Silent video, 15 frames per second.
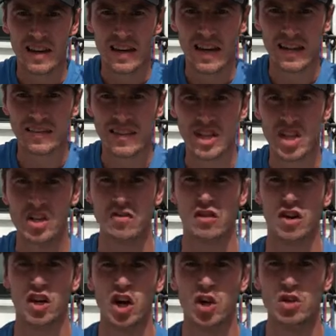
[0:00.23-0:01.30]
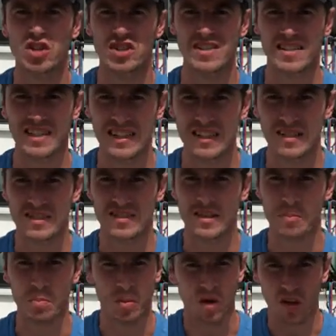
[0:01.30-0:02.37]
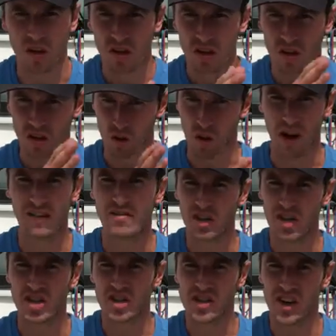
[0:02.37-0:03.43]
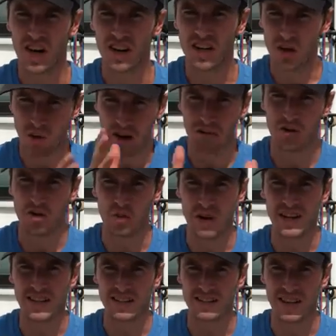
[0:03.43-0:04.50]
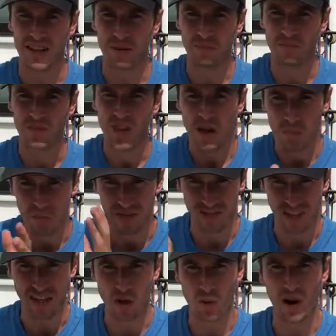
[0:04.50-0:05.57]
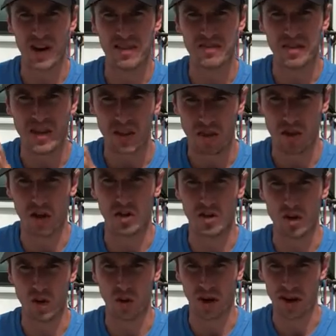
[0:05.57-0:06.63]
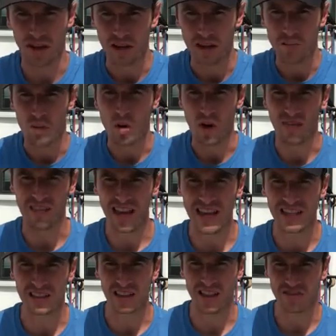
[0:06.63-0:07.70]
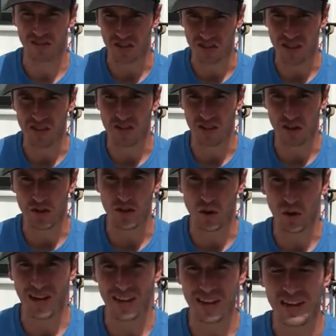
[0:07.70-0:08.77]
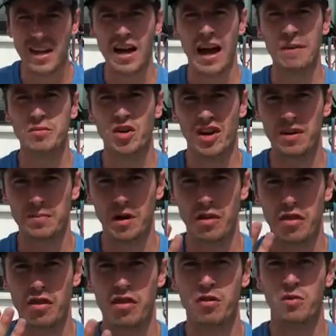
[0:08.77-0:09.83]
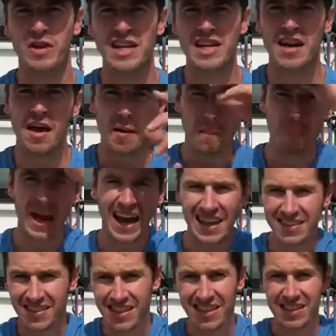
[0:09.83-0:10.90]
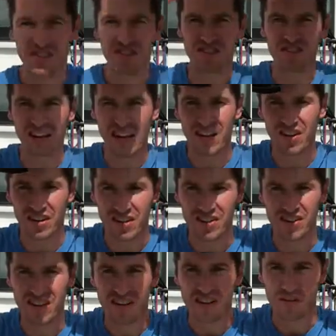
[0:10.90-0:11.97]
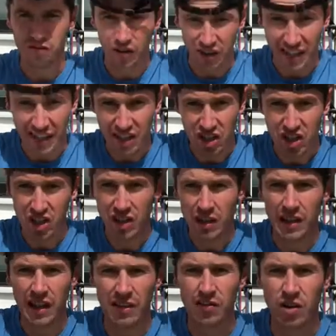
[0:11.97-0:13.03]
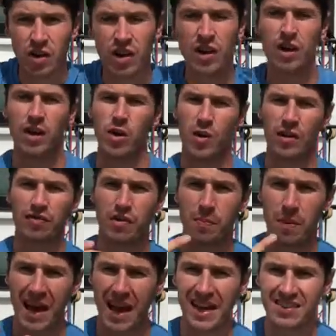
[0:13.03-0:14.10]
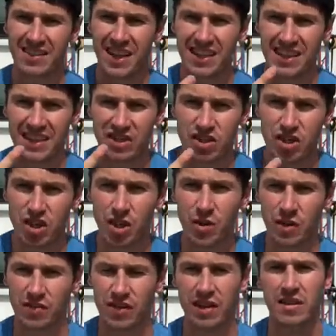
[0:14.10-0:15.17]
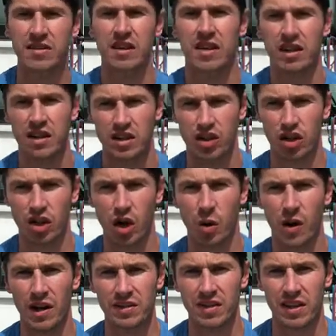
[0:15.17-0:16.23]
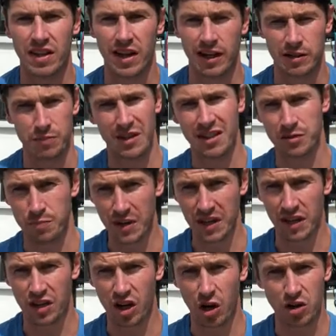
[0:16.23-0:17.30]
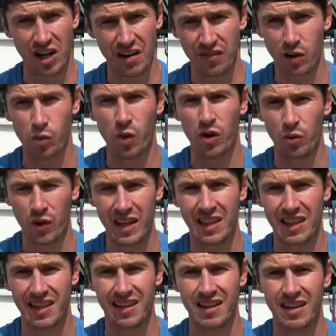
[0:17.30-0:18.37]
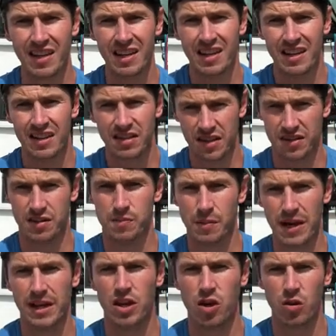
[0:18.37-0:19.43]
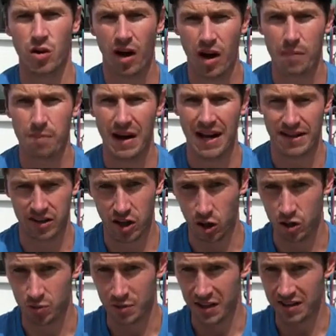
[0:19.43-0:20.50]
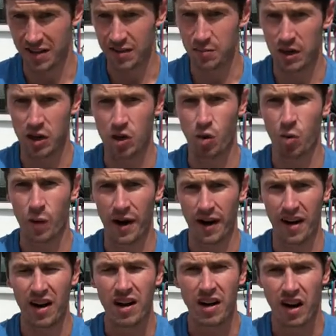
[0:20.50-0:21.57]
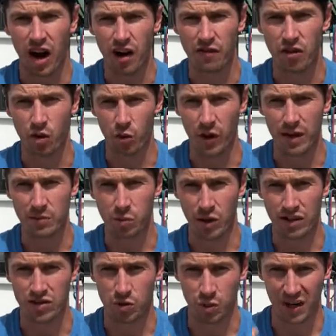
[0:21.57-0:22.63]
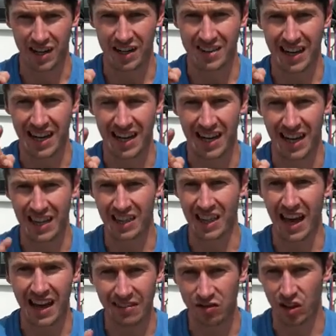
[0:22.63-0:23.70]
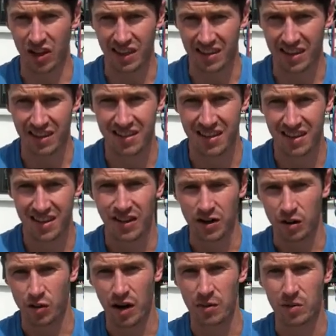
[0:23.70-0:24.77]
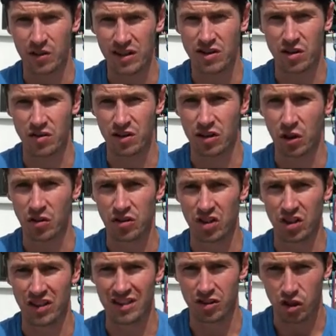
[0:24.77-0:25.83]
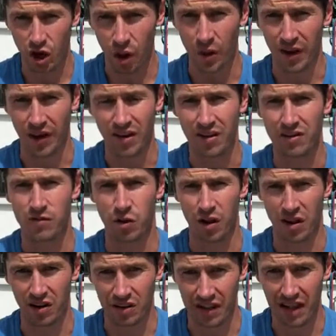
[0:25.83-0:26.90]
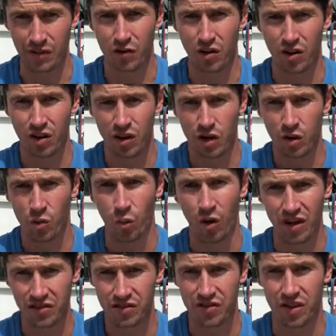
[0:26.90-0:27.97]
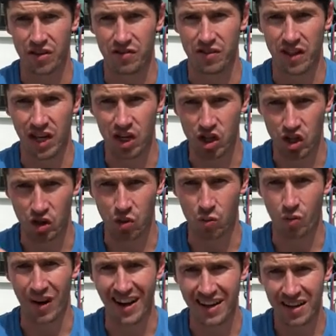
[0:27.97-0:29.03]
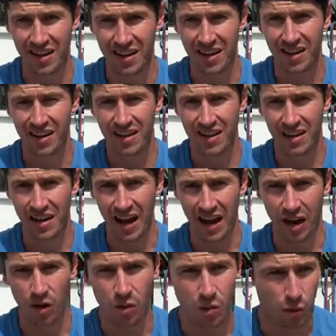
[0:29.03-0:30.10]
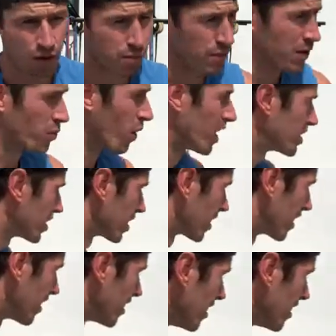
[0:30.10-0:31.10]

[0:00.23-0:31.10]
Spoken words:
ATG for coaches is simple. You have your study, you have your written exam, but then you have the doing. You have 8 levels, and the doing, I'm talking about 3 passing standards for each level. You have to pass at least 2 of these to go on to the next, because being a coach, having one weak link doesn't make you a bad coach, but it does make you aware of your weak points. So we're gonna take a live look at this. The incredible knees over toes girl is going for her level 1 certification right now with me watching her.